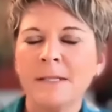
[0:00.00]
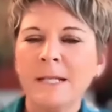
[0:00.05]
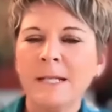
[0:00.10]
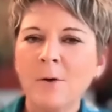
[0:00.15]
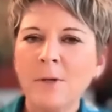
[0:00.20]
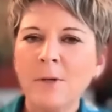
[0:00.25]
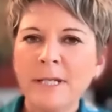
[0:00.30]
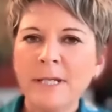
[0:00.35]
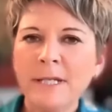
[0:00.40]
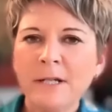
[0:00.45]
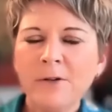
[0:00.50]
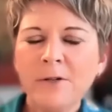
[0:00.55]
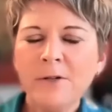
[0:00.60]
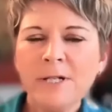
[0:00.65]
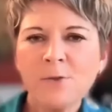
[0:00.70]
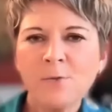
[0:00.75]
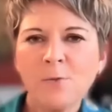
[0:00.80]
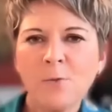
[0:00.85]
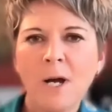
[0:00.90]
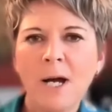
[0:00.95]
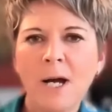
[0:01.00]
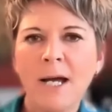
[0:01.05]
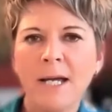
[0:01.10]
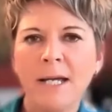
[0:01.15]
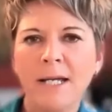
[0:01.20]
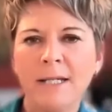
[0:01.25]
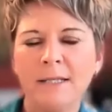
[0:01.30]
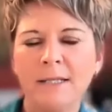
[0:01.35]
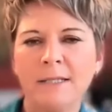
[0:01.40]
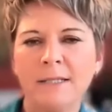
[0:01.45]
Now, here is
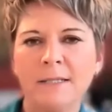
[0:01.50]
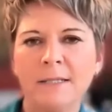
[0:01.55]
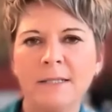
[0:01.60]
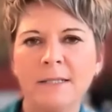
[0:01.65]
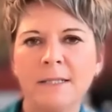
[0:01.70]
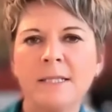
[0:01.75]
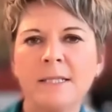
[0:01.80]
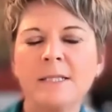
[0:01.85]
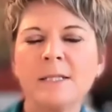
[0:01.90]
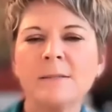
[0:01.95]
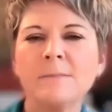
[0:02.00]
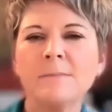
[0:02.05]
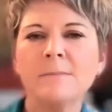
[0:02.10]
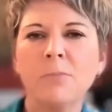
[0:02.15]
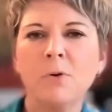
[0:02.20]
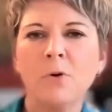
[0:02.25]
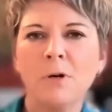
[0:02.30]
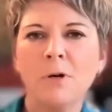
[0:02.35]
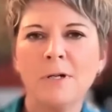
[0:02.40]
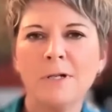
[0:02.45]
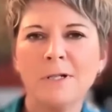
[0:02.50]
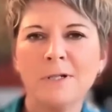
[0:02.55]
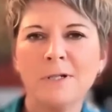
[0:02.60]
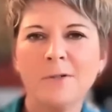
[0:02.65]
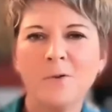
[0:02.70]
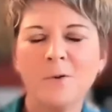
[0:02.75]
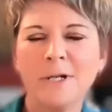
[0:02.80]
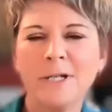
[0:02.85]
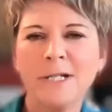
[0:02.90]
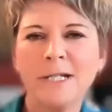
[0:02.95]
why it's important,
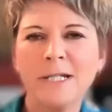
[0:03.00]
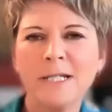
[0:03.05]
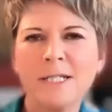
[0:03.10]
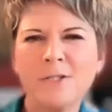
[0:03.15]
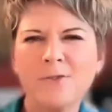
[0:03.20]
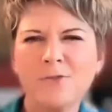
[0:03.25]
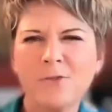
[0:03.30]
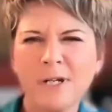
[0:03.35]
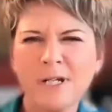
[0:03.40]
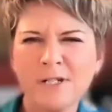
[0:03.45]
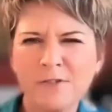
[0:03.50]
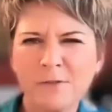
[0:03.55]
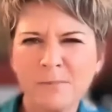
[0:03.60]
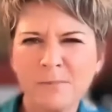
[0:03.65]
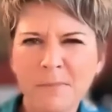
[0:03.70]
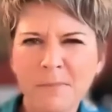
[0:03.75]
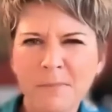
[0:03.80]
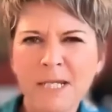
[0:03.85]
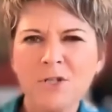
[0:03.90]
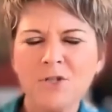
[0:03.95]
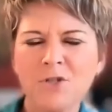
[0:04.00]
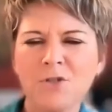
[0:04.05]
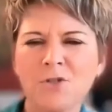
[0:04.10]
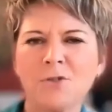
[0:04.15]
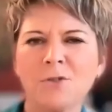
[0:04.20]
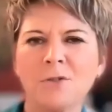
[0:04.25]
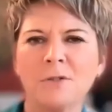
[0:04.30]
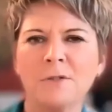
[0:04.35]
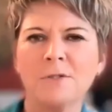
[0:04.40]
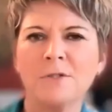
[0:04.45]
or it's
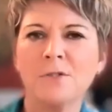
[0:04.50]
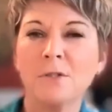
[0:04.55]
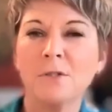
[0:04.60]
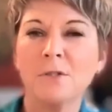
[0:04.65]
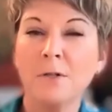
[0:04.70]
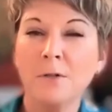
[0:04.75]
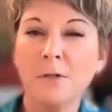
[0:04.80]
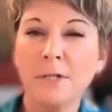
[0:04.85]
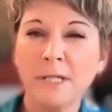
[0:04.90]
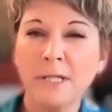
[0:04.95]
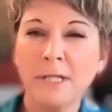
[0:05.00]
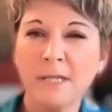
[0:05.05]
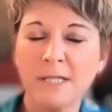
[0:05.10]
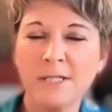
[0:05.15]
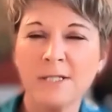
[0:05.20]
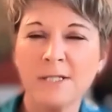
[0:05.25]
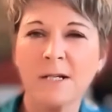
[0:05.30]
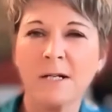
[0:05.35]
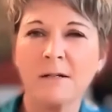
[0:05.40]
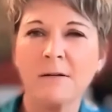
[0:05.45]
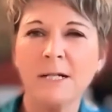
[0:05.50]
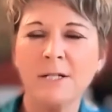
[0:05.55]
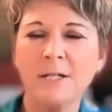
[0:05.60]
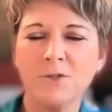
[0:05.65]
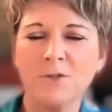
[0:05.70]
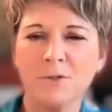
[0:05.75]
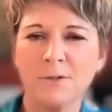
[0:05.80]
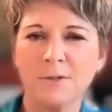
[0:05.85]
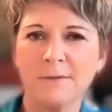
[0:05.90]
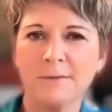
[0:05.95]
transformational, to look in this
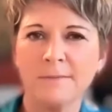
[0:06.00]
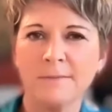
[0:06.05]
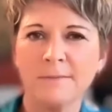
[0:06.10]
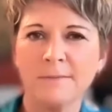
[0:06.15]
direction.